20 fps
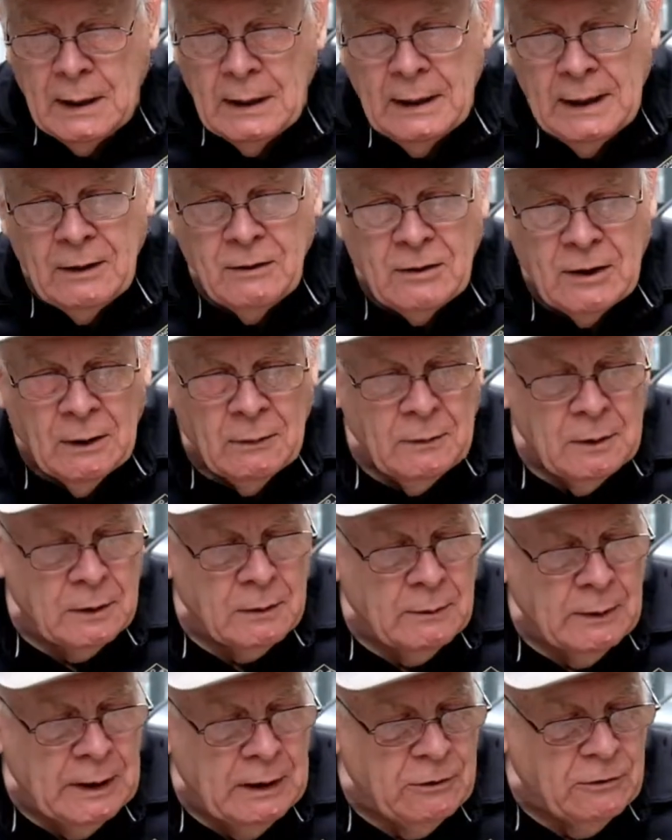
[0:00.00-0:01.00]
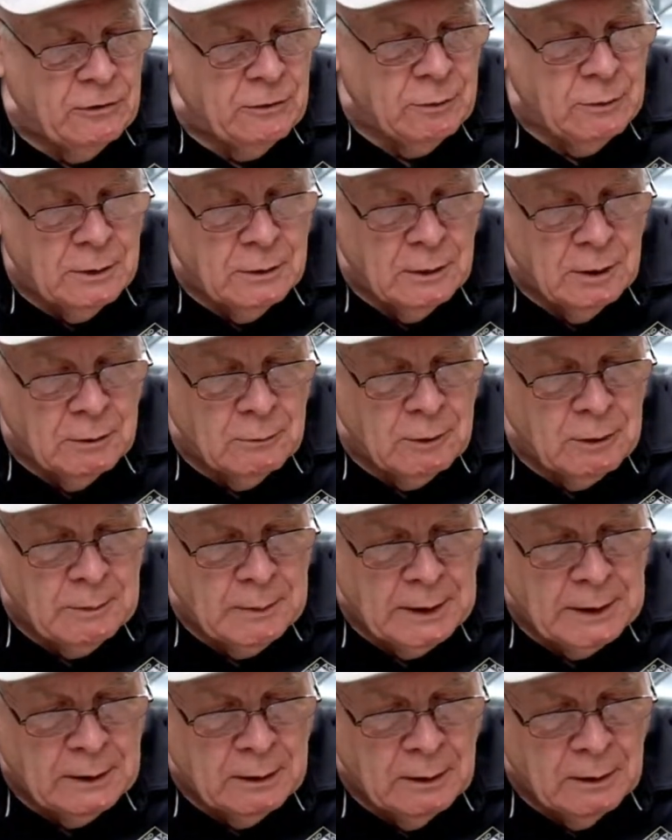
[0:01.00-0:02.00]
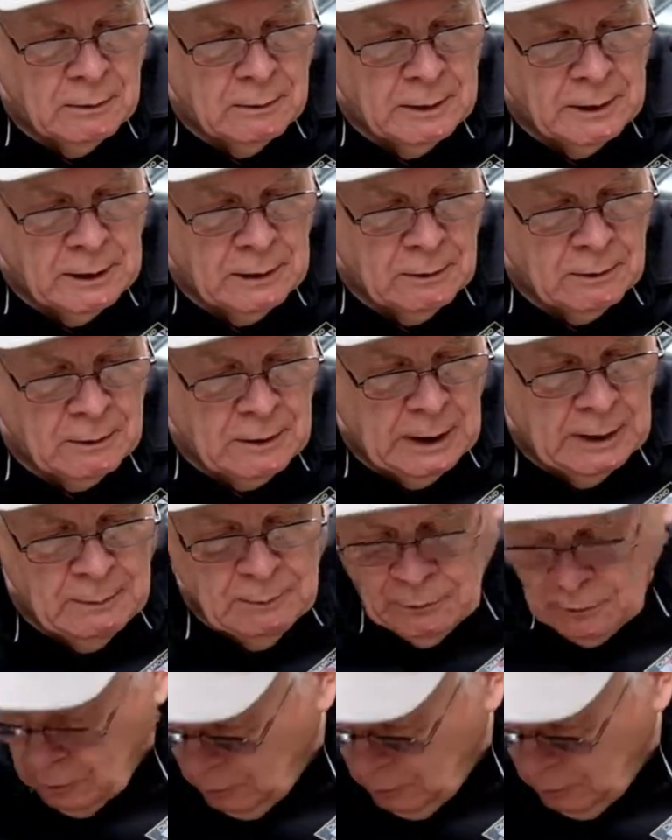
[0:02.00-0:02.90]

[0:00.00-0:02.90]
It's out in the garage along with my gardening type